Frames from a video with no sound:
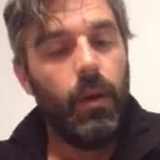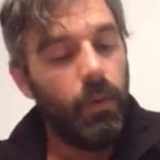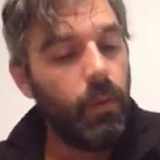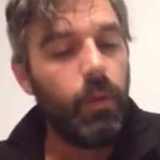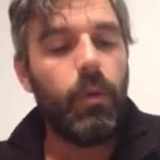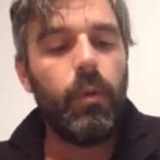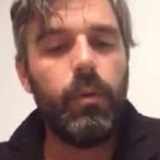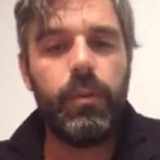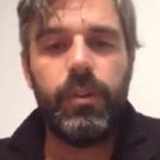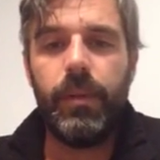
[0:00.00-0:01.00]

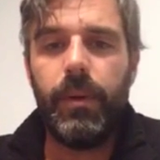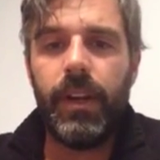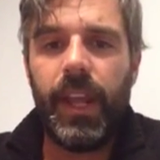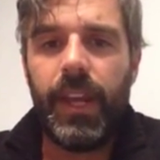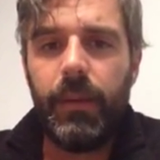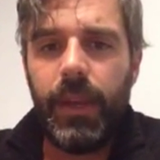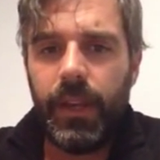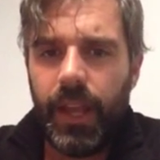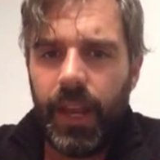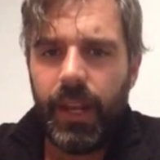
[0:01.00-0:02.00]
Oh, gee, what a dandy
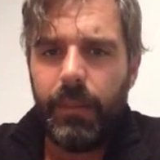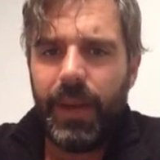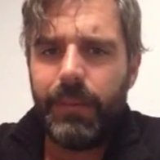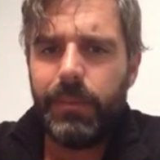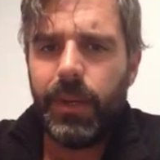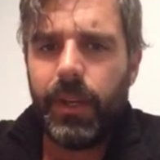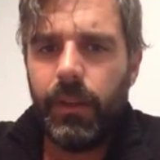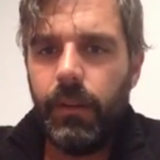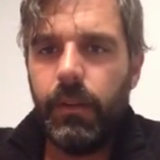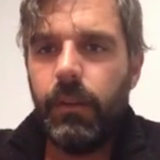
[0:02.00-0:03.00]
weekend I had on the bag bike."
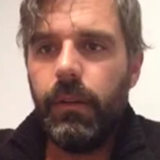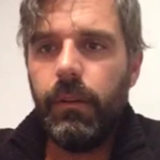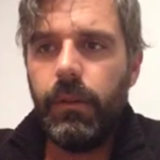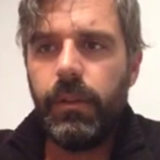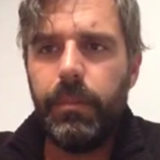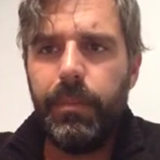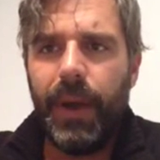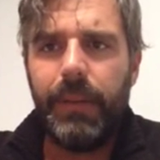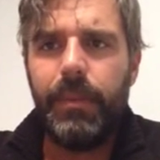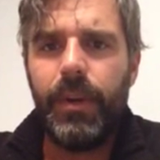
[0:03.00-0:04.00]
"What's a
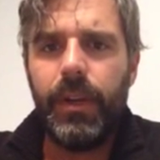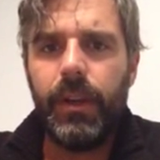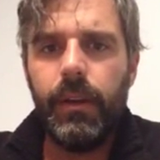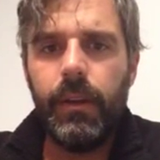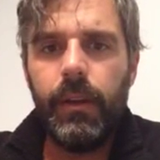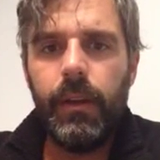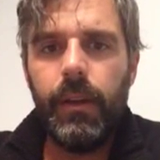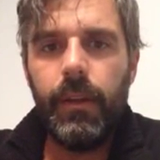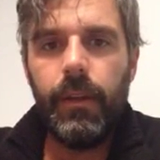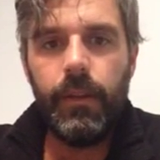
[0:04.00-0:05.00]
bag bike?"
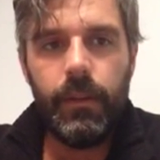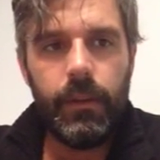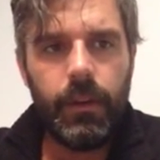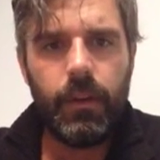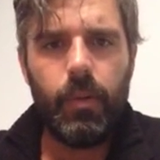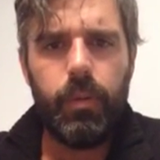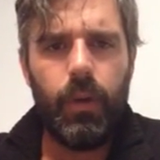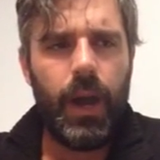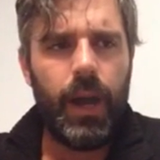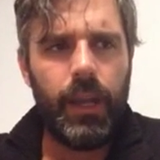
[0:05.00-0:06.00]
"A
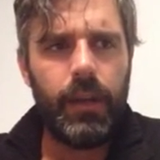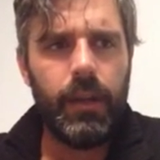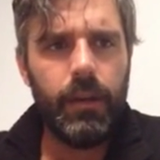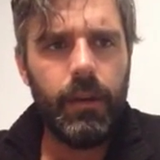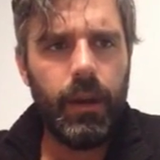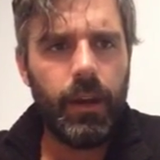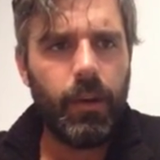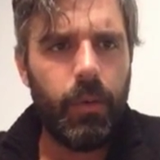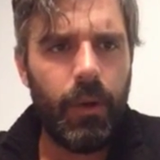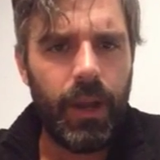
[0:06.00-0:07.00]
quad. A
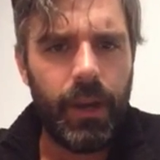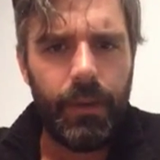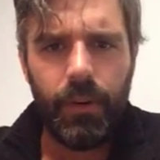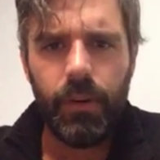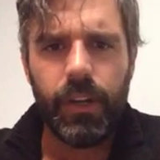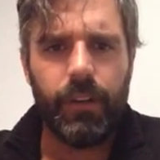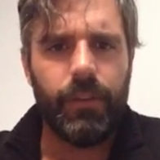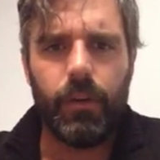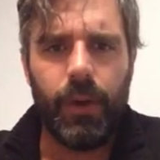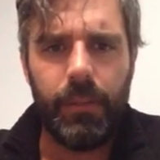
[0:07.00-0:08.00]
quad. Never heard tell of
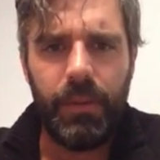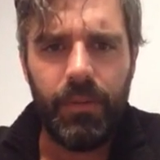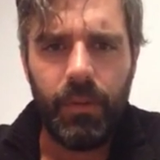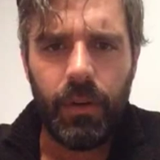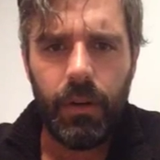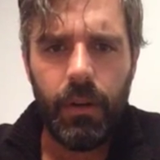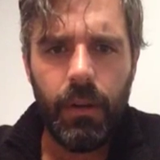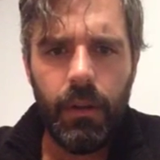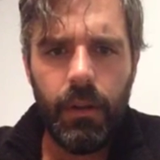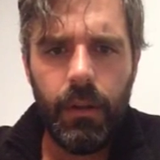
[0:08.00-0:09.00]
a quad before."
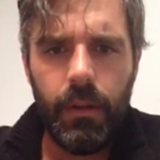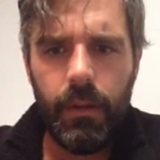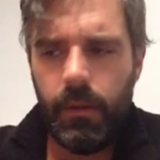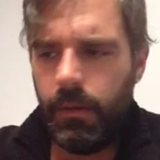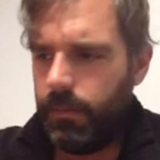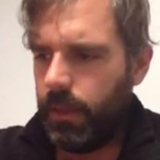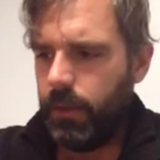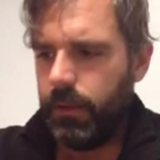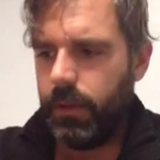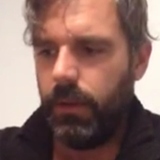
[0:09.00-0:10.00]

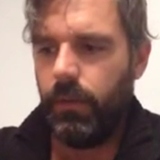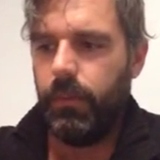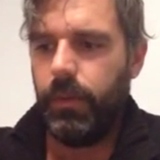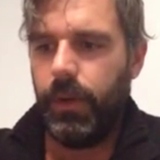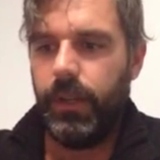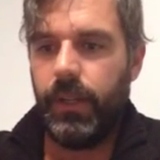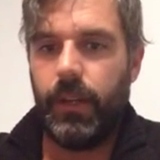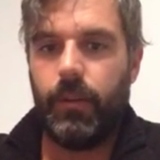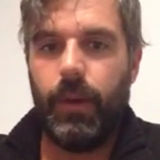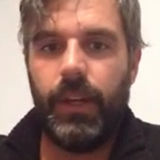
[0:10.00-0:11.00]
I said, "No, boy, that's not
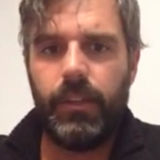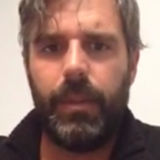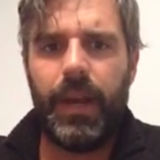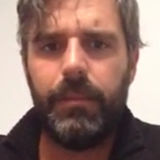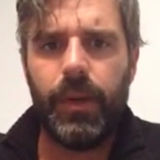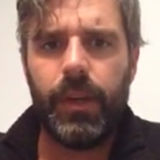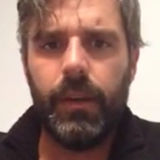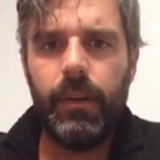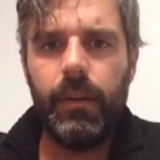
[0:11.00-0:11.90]
a quad, that's a bag bike."